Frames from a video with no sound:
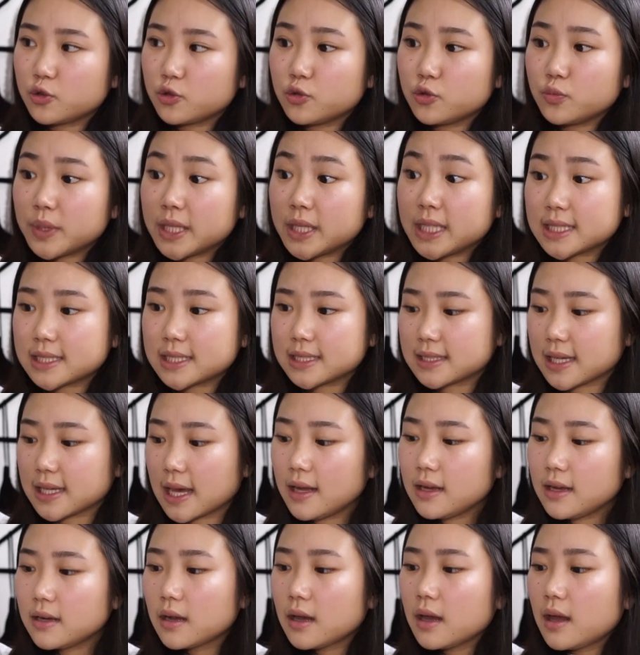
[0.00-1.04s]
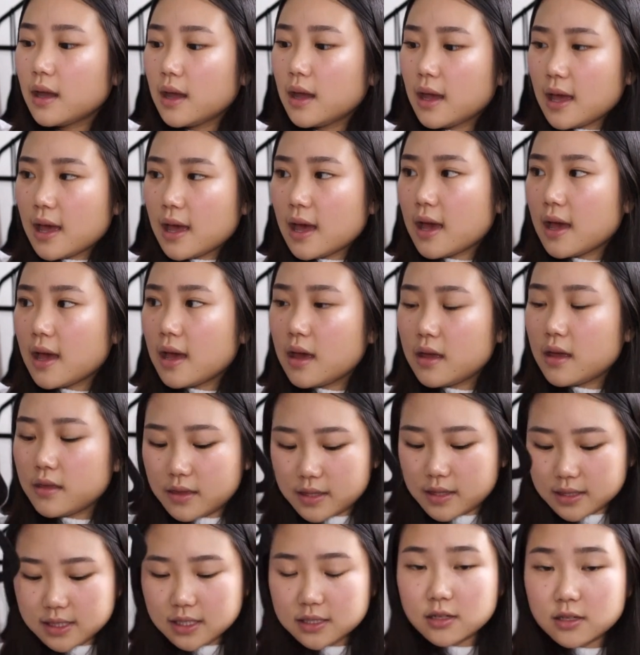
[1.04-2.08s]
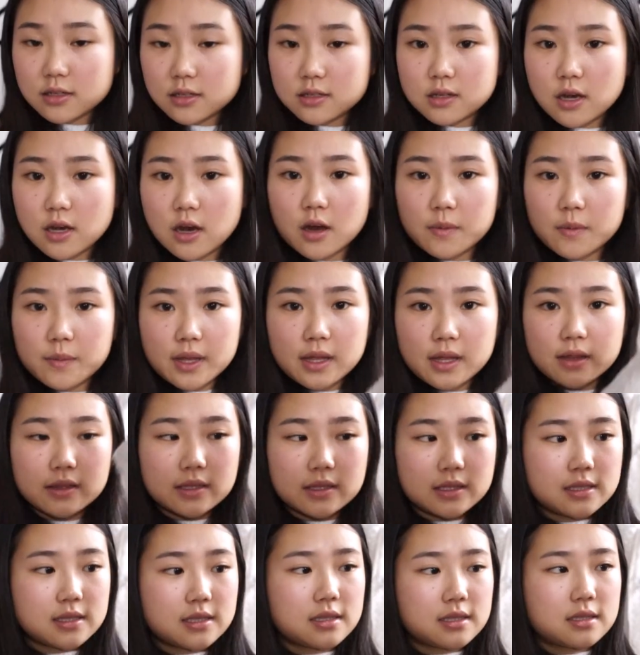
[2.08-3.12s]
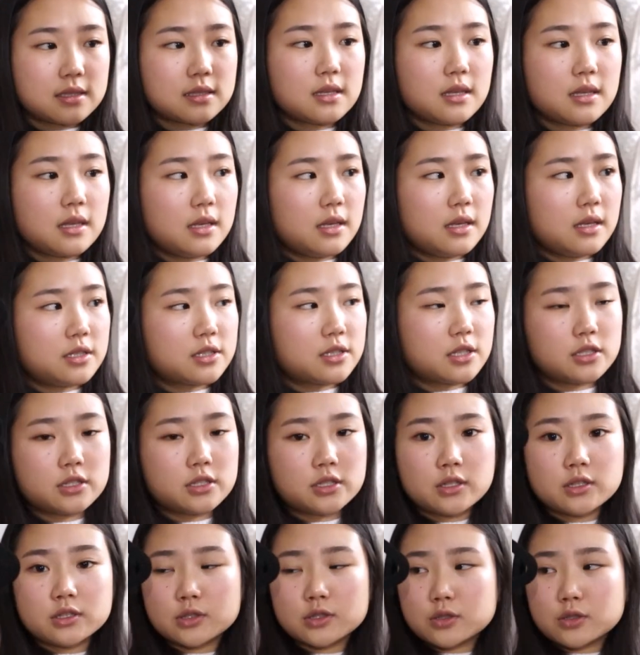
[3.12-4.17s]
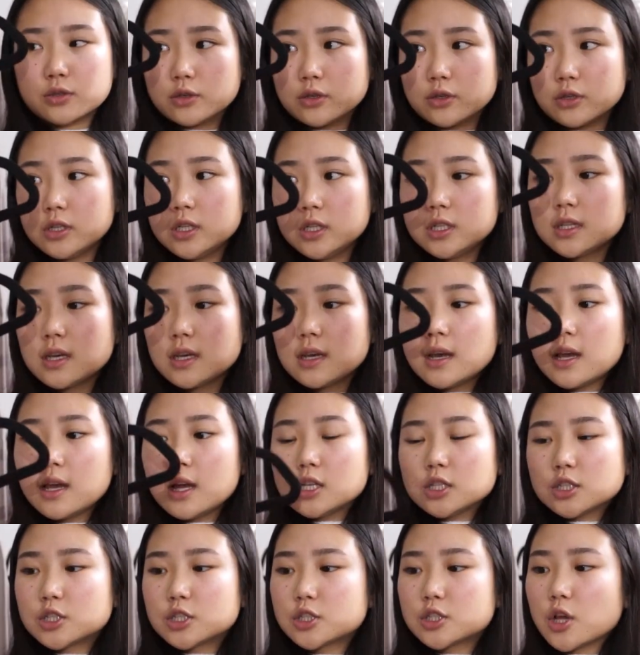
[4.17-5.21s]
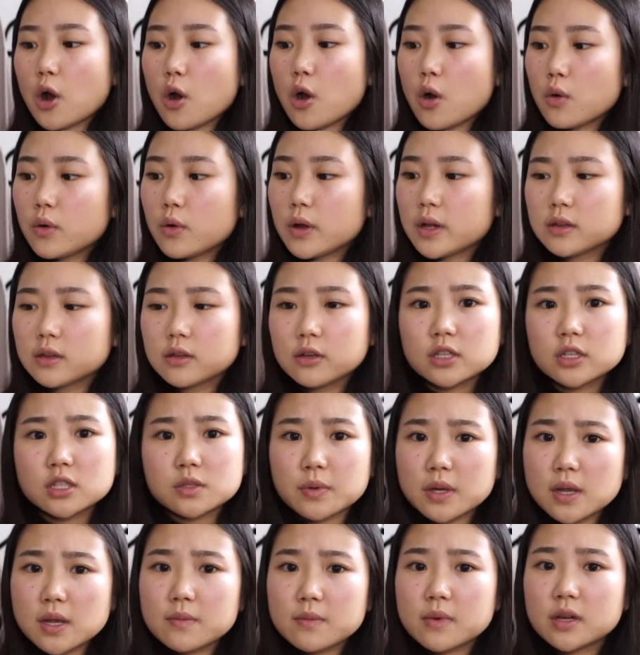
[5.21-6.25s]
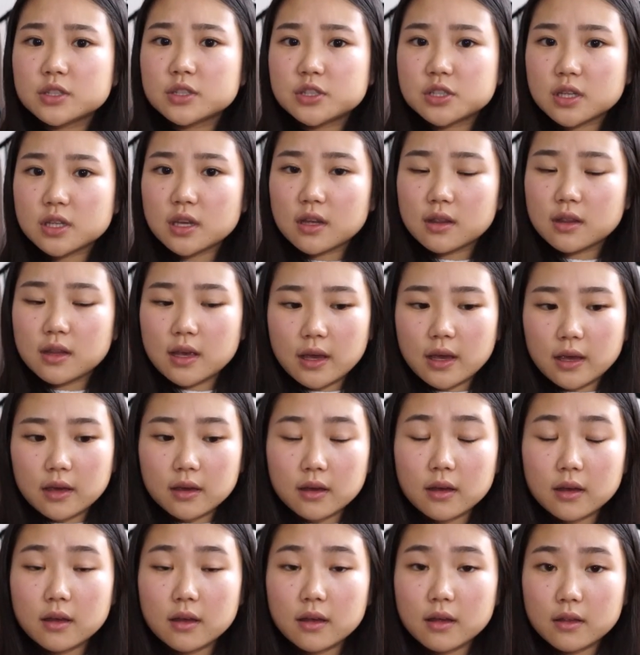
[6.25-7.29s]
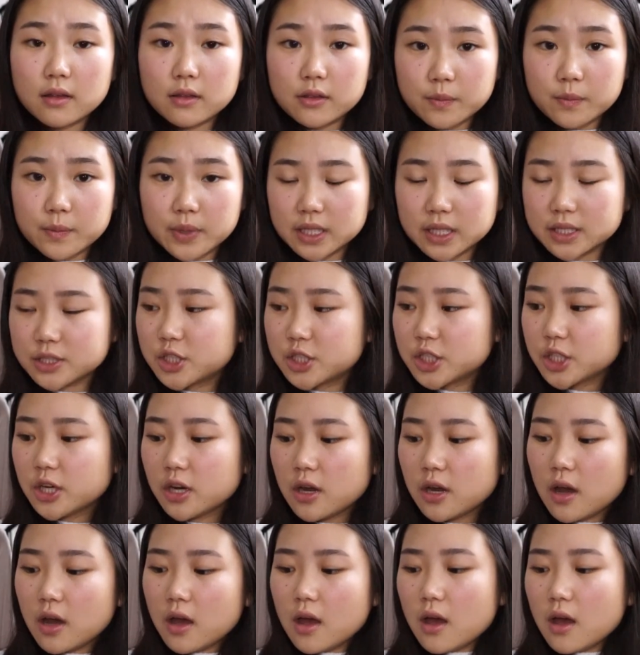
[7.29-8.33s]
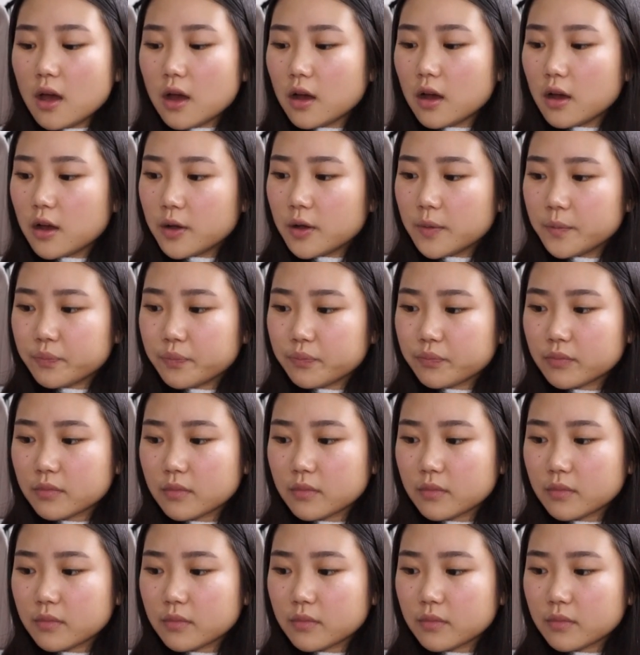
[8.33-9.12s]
two-piece set and this is the top and this is is the skirt so it looks pretty much like the picture um